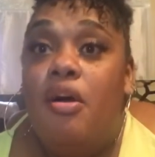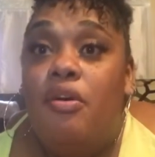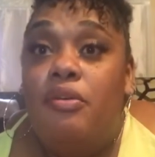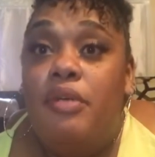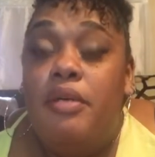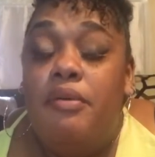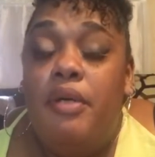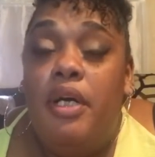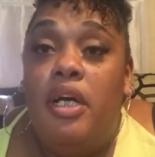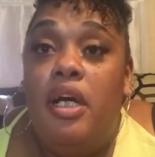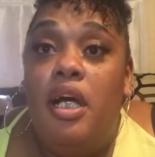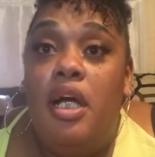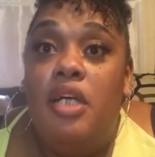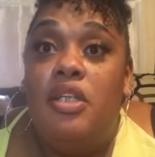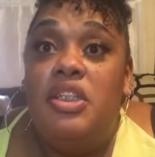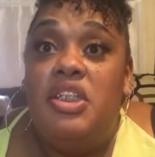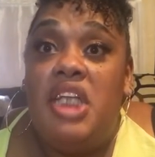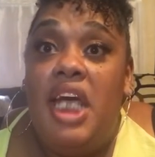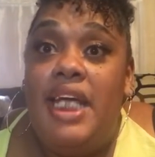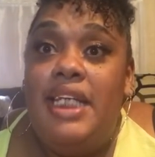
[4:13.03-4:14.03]
We Were
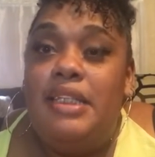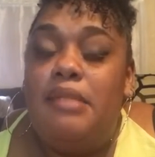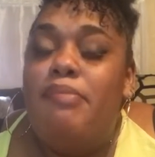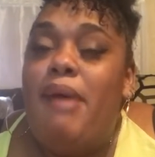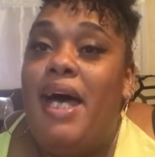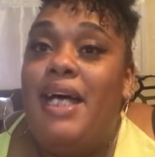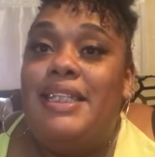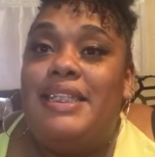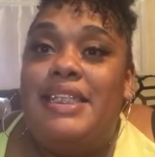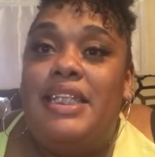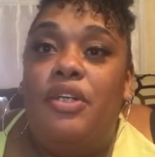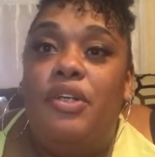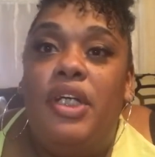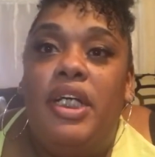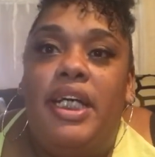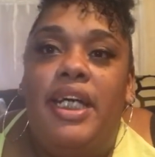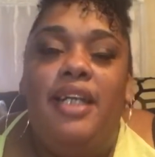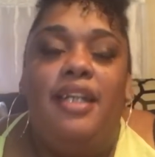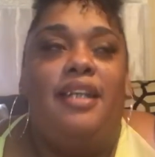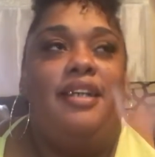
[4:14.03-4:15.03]
Chased by a
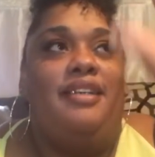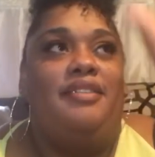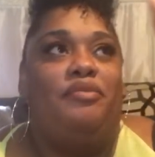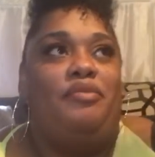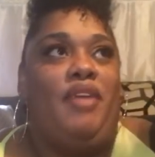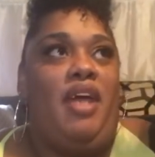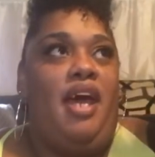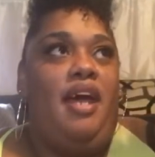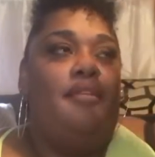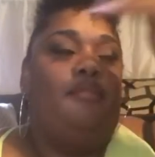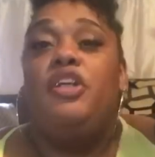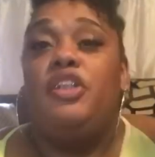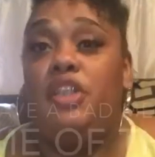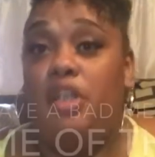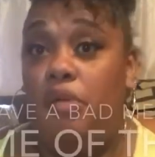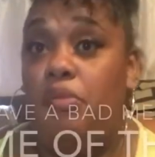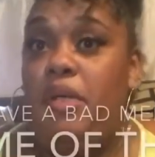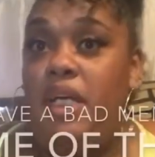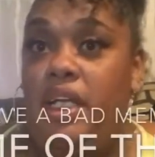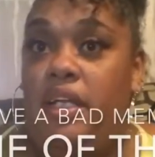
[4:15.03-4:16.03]
Serial Killer. Okay?
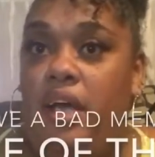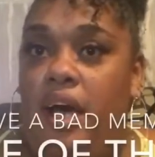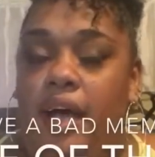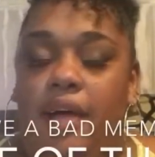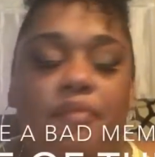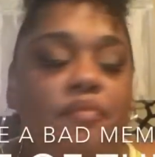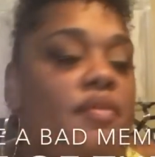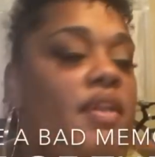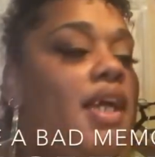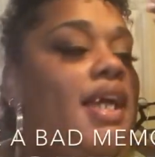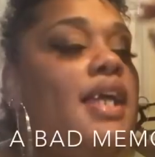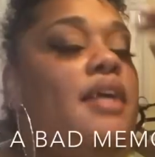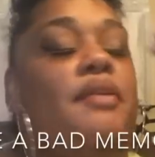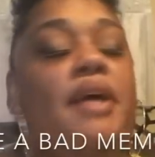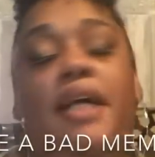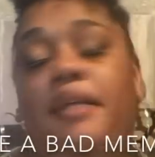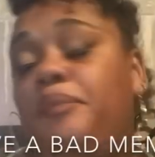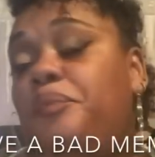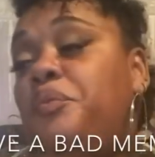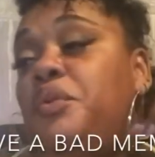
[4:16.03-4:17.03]
So we thought.
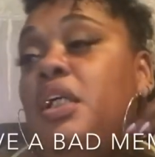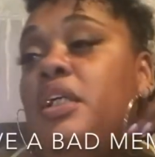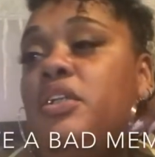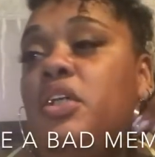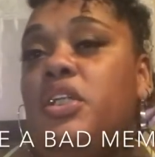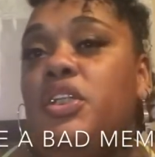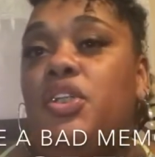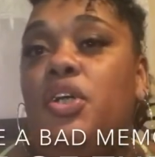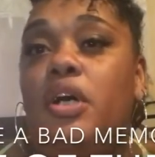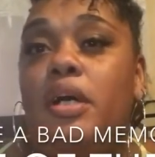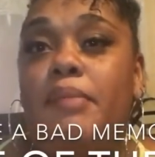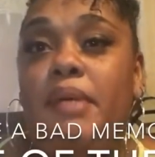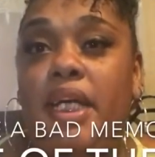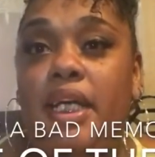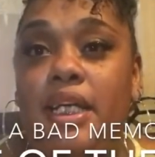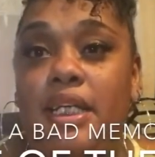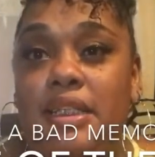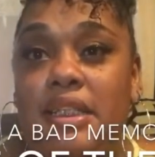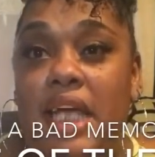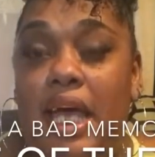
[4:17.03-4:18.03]
Anyway, so the story
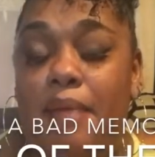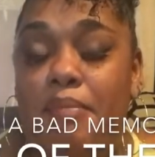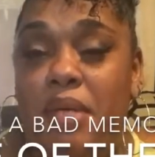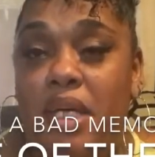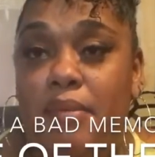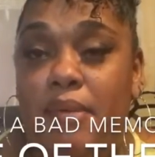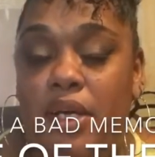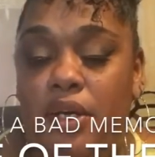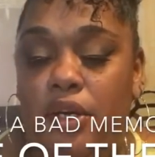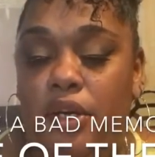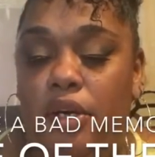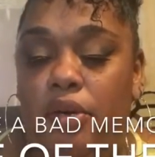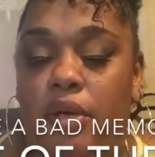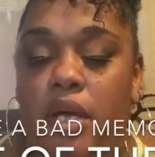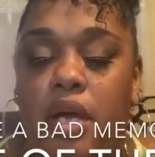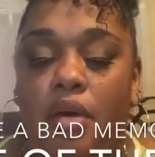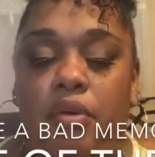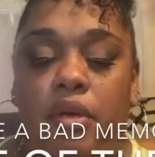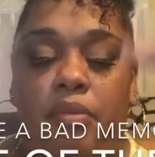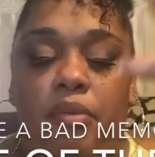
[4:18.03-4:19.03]
begins that me and my
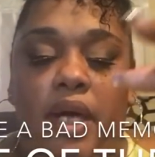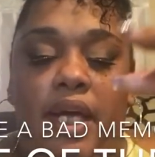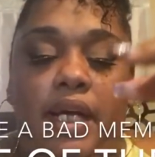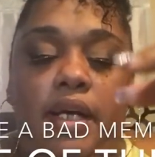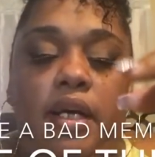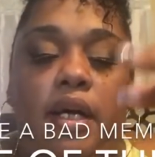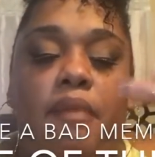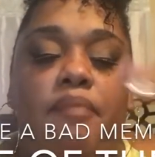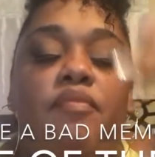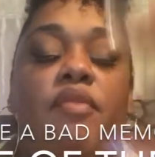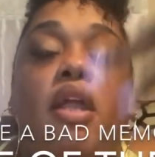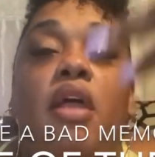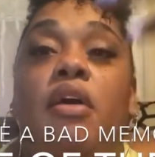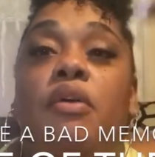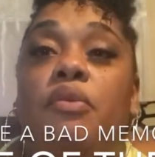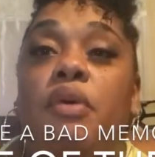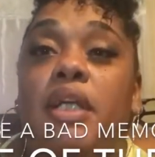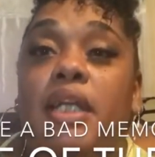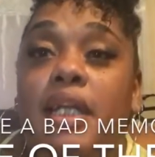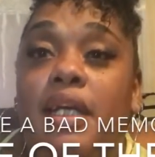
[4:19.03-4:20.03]
girl, we wake up.
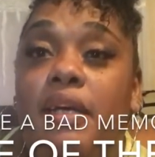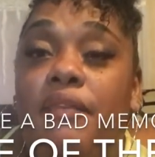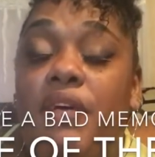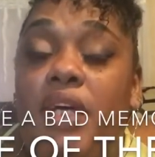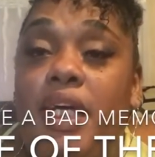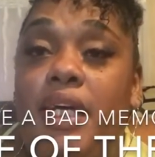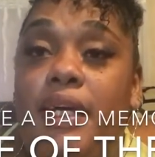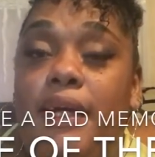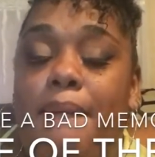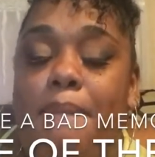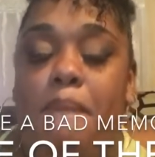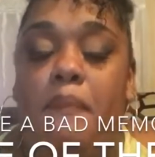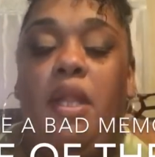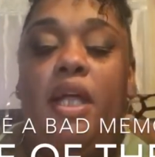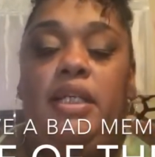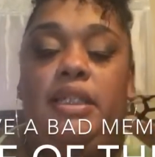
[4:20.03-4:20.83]
We live in,